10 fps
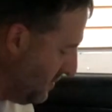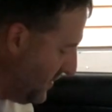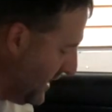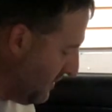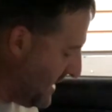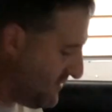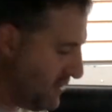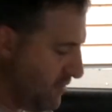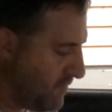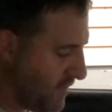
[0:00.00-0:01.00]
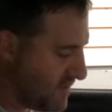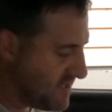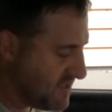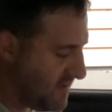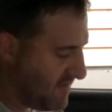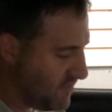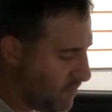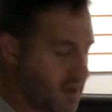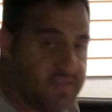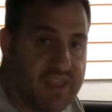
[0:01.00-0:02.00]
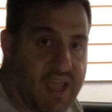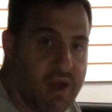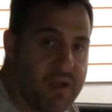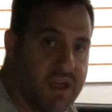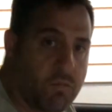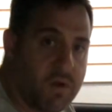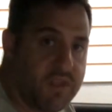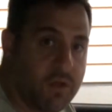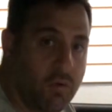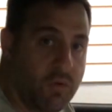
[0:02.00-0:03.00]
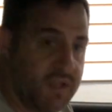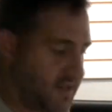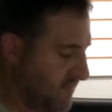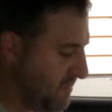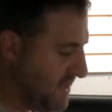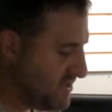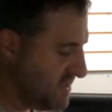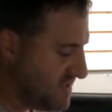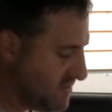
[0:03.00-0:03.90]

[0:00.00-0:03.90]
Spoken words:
the thing we have to do first is we have to read the area where the coolant information is